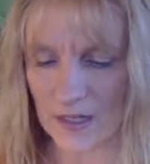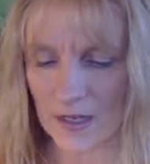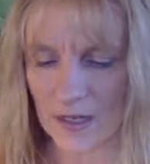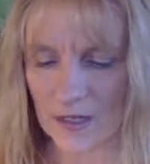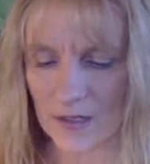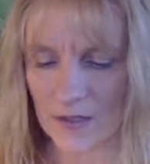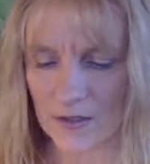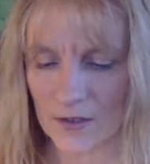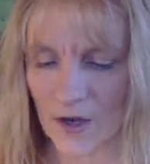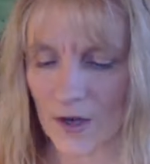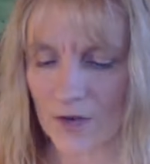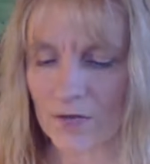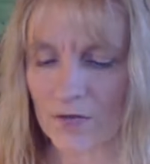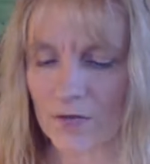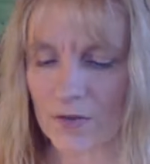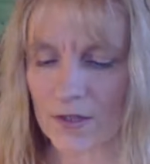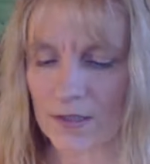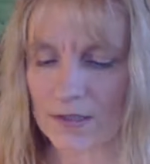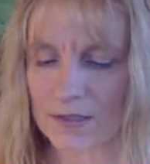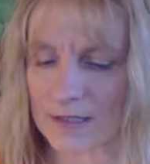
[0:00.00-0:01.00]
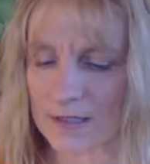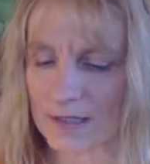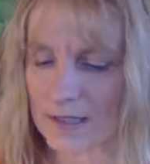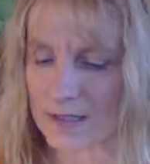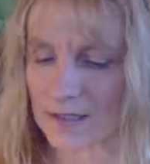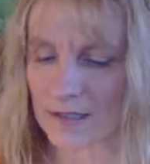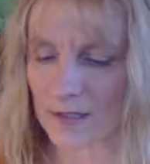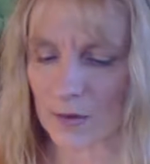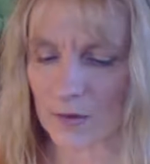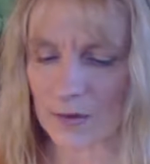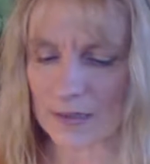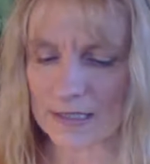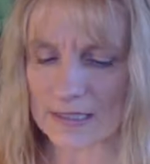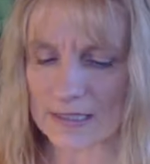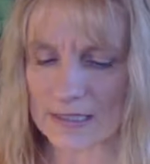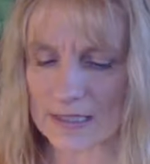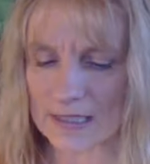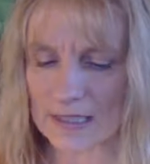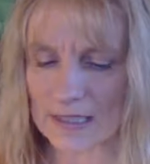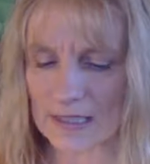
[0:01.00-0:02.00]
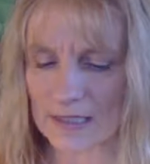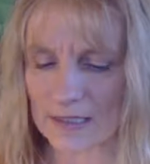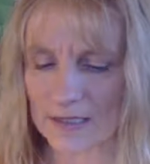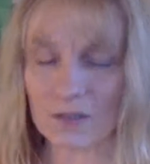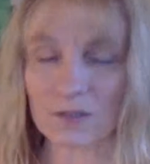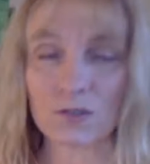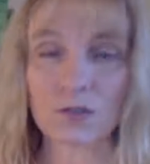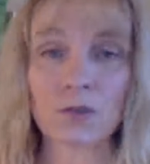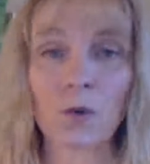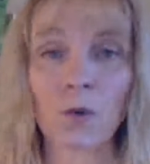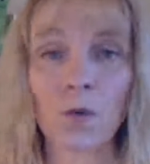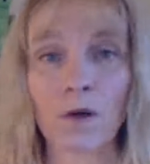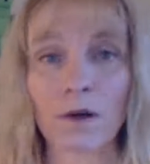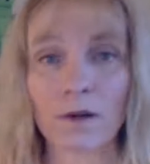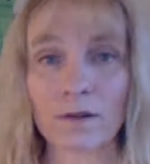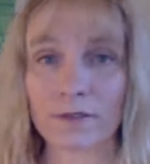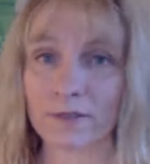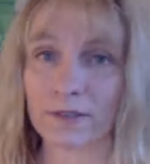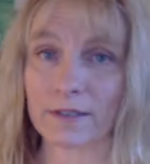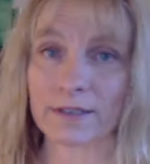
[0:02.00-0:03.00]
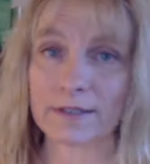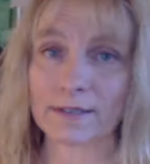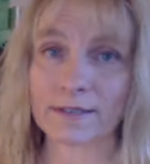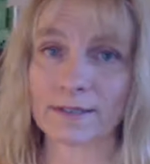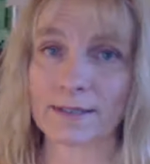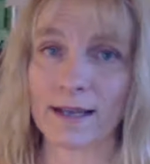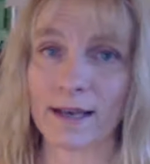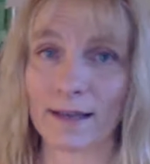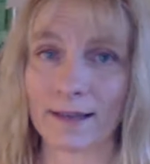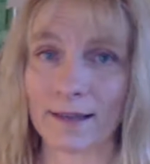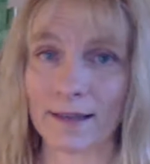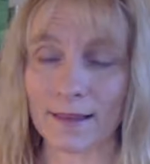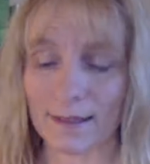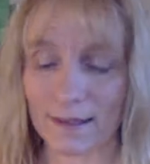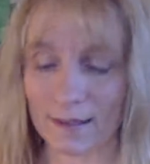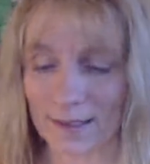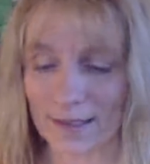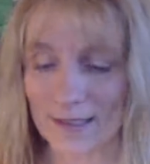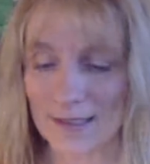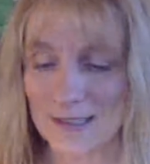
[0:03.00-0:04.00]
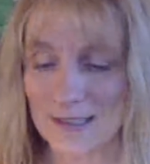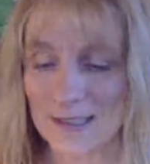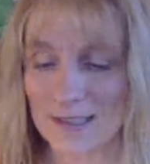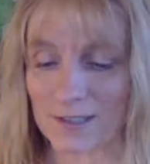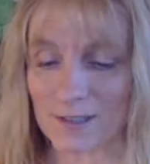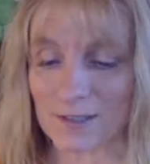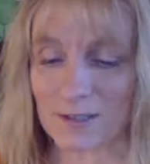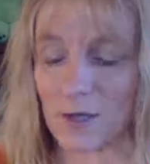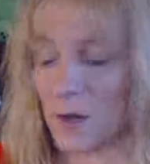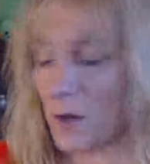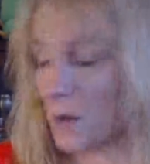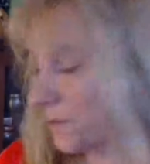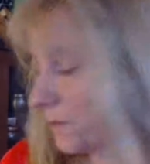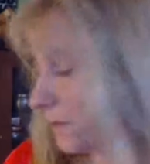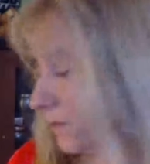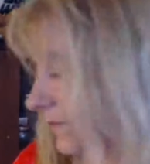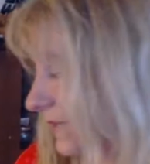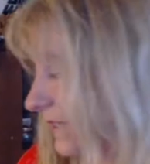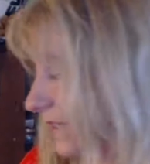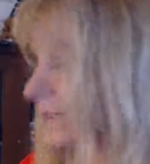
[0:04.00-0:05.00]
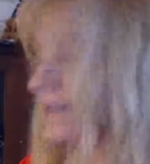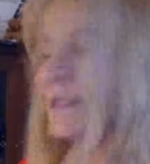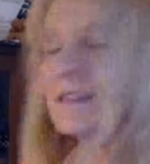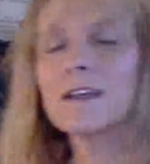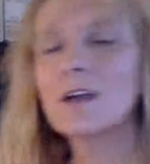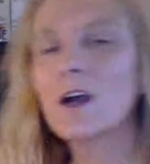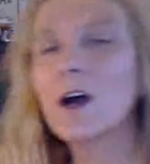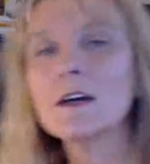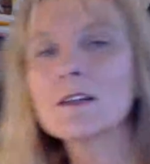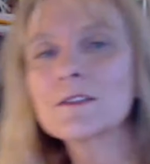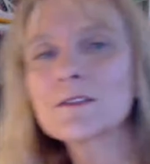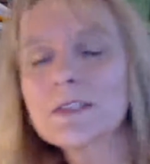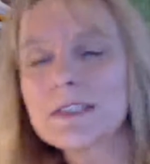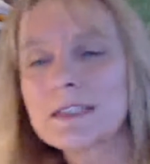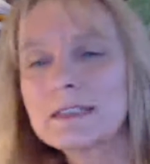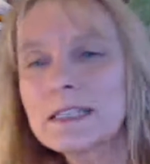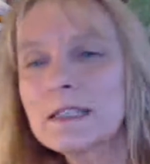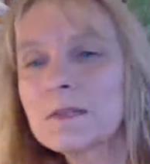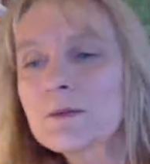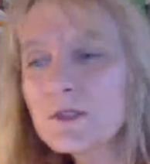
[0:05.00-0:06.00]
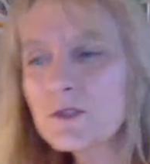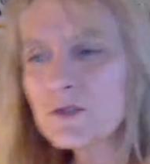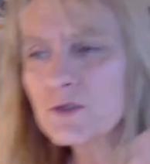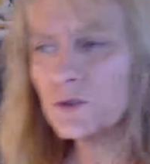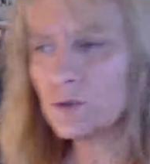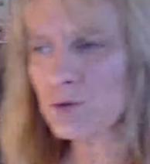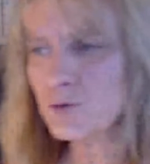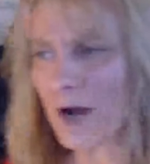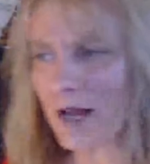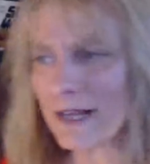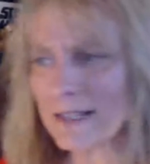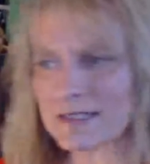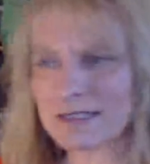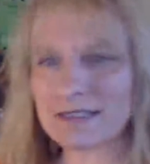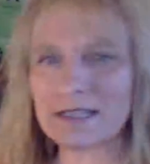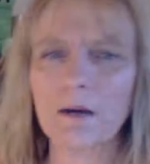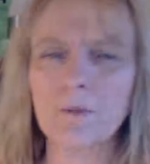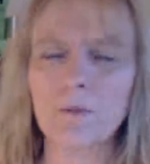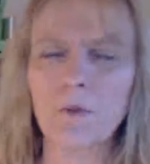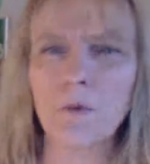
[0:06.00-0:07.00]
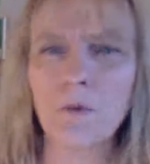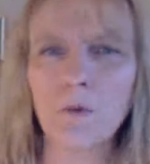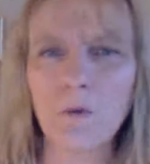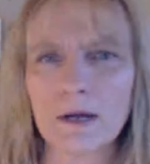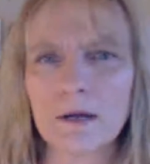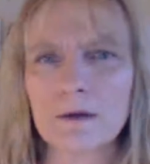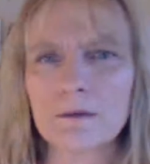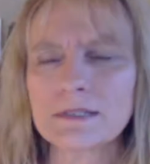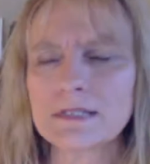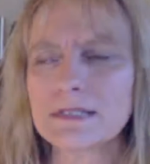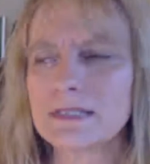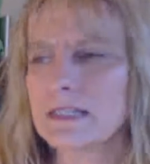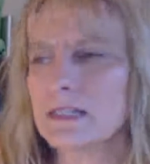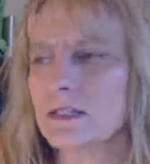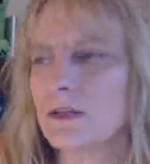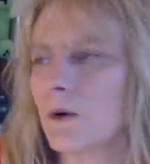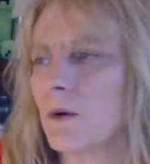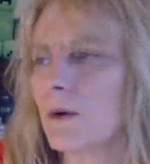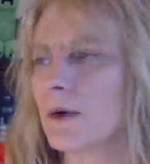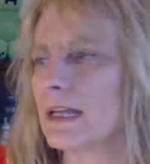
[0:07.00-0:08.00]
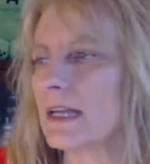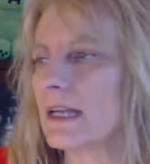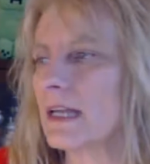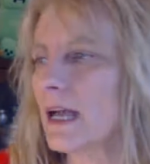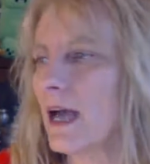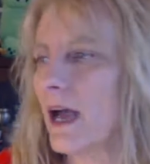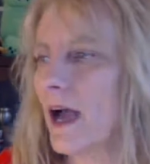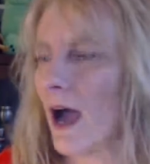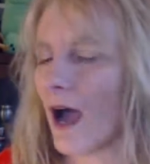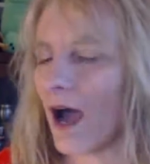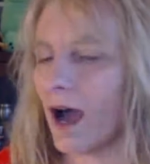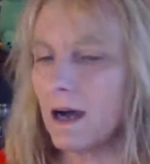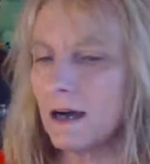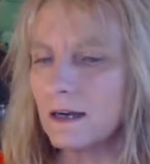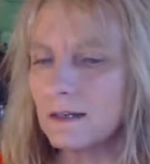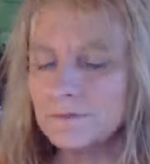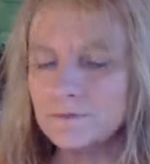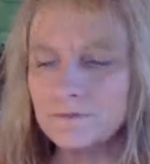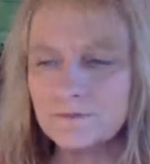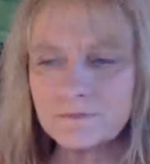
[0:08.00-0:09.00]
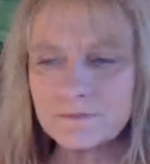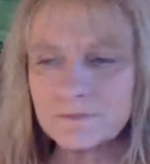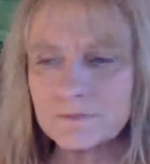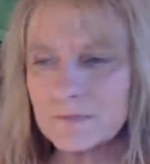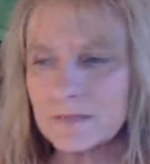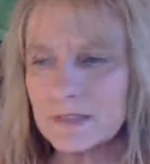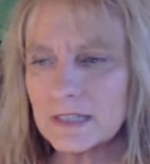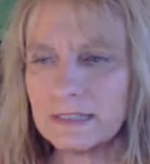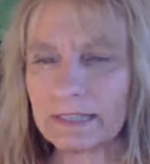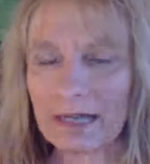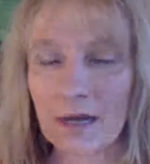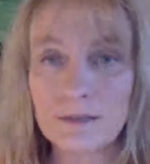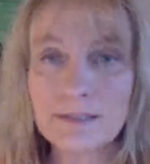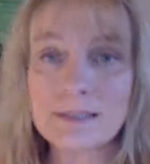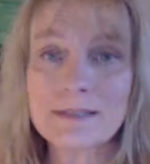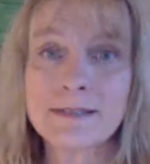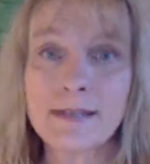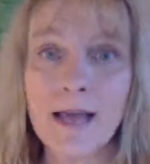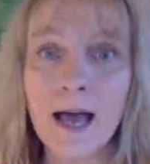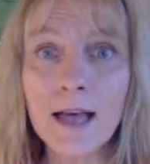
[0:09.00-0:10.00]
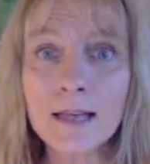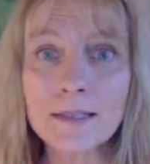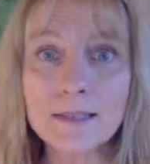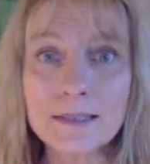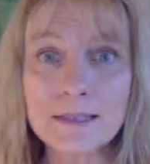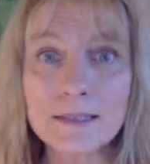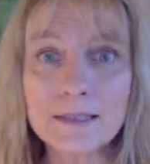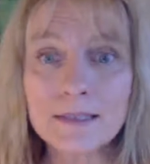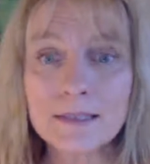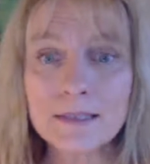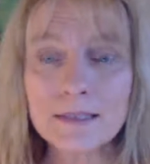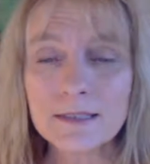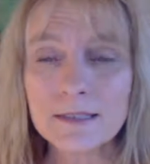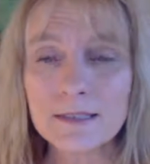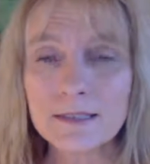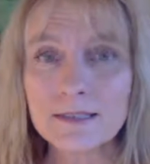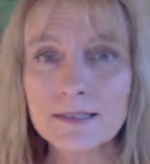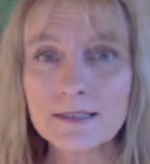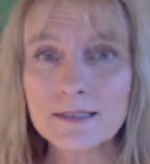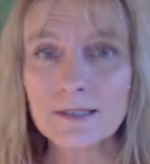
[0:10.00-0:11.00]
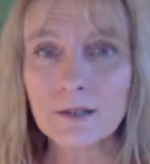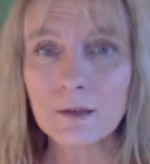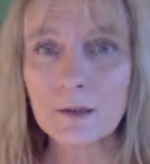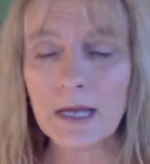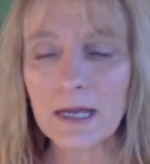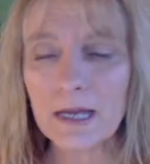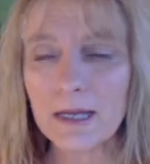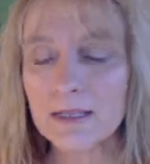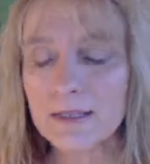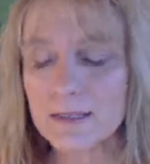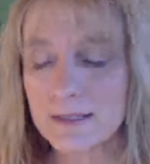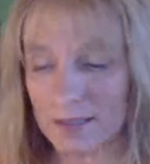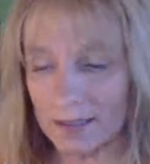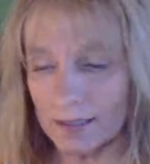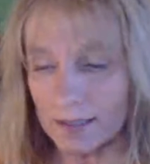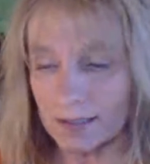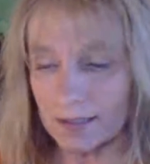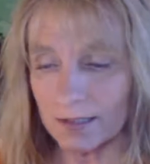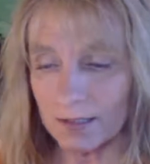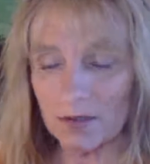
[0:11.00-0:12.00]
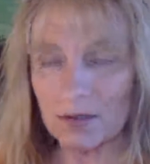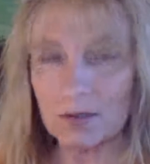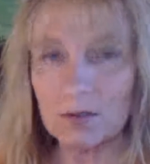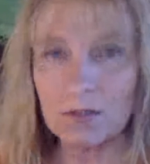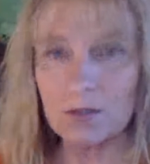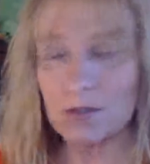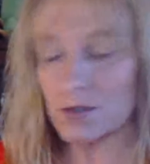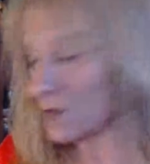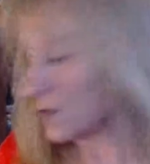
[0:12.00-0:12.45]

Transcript: not for this lonely sea, nor for his death. So, instant conflict. He was dressed up. Where was he going? And now he's dead. Okay, he's in his little suit.